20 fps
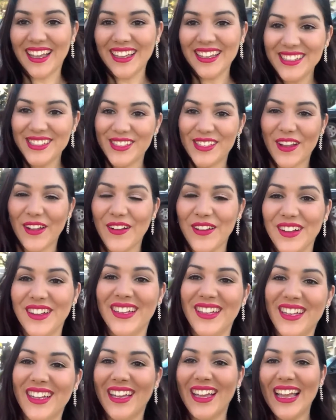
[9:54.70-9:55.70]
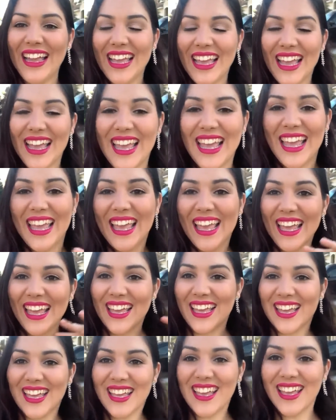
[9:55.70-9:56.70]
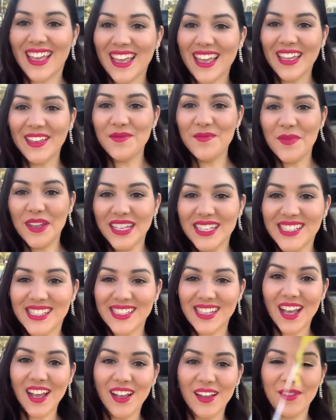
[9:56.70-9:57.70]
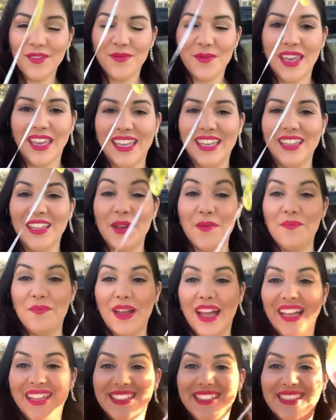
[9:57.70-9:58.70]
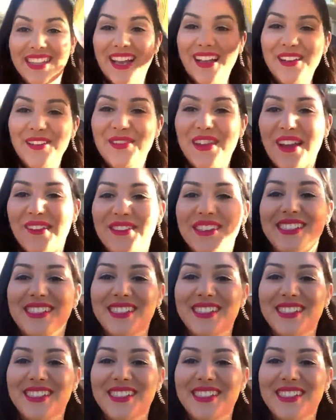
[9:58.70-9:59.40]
Okay, so in midst of making the best out of every